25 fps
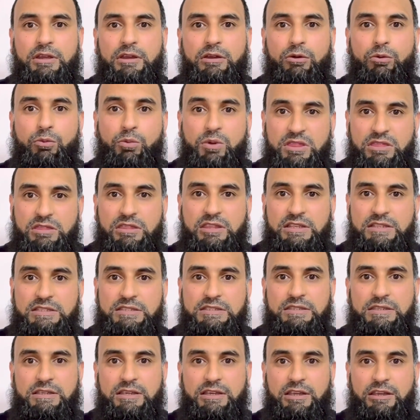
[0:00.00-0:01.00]
with
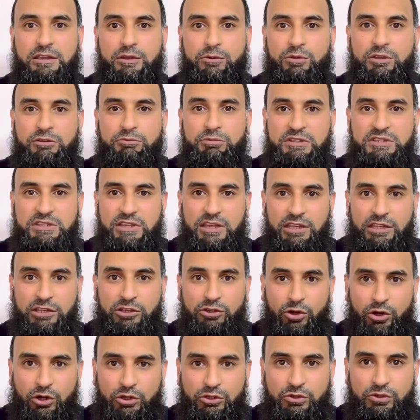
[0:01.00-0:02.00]
this. We have been turning
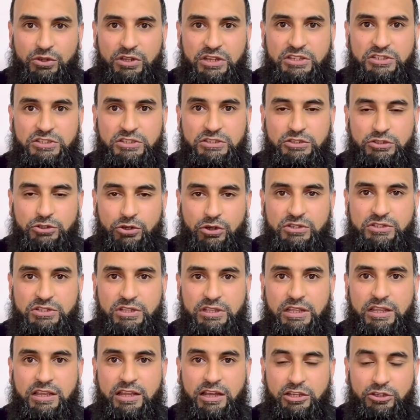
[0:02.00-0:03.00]
your donations, your
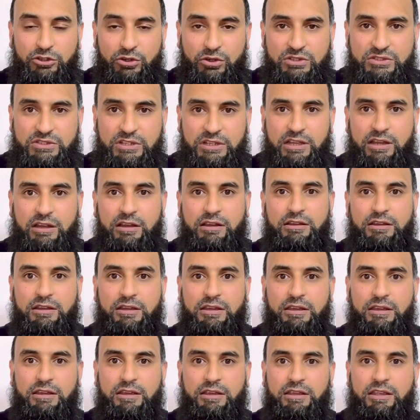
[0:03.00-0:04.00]
sadaqah, your zakah,
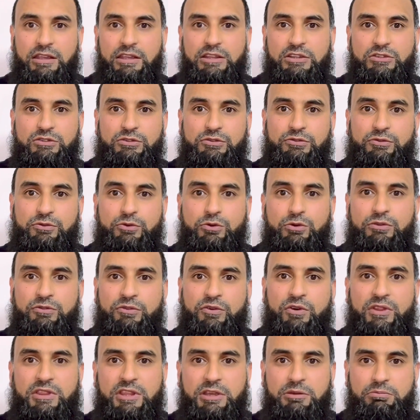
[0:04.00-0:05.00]
into food
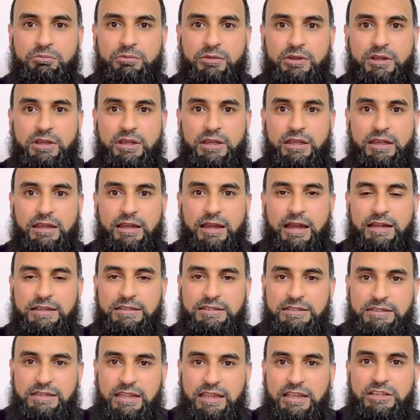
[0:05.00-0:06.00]
for them. And
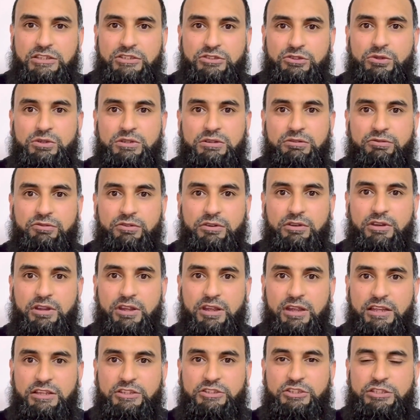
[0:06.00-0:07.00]
today is no different.
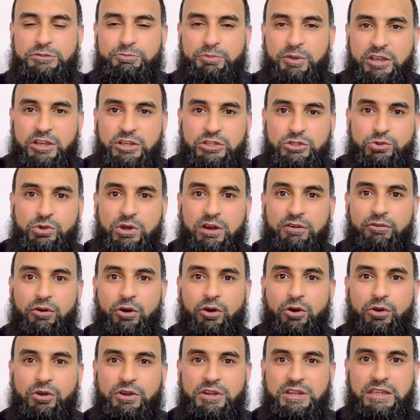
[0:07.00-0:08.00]
Just because you have
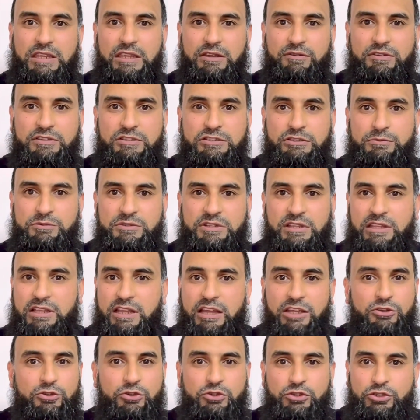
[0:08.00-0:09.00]
already given some
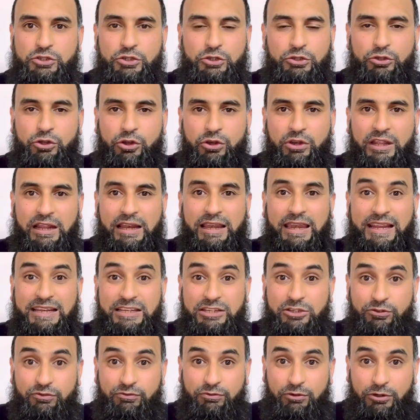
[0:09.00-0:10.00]
sadaqah, you should not
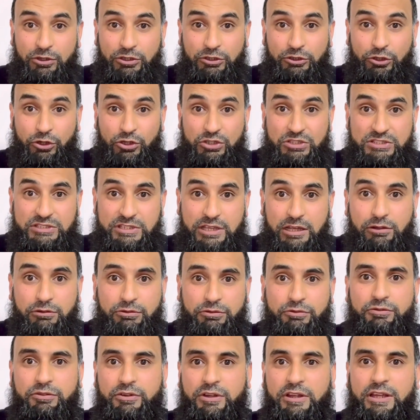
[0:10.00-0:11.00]
neglect
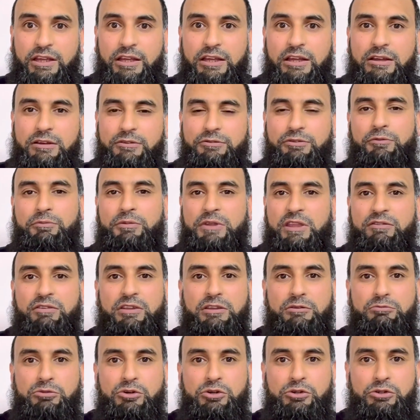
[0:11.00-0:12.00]
yourself from
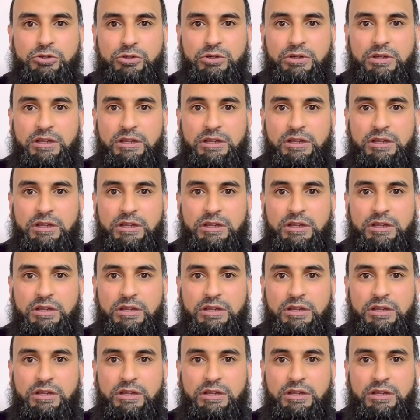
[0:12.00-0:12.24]
giving more.